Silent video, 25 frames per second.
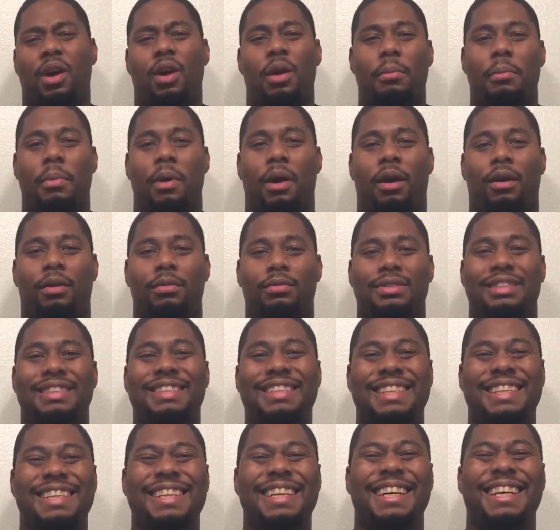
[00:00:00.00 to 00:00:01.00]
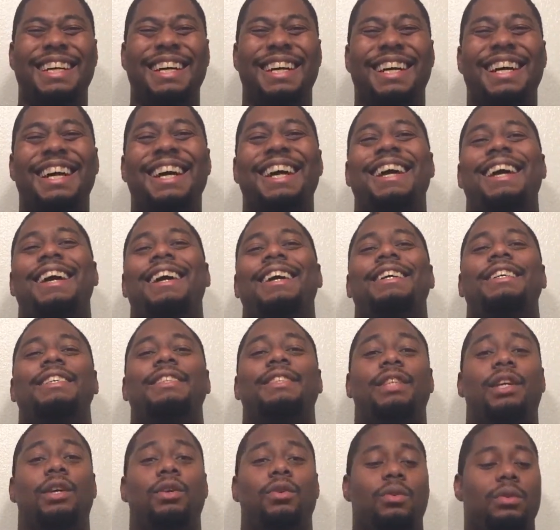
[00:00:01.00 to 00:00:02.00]
a pretty hard ball.
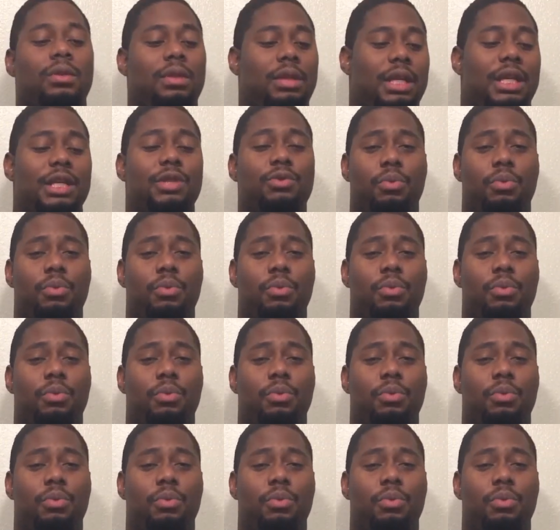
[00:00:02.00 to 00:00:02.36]
So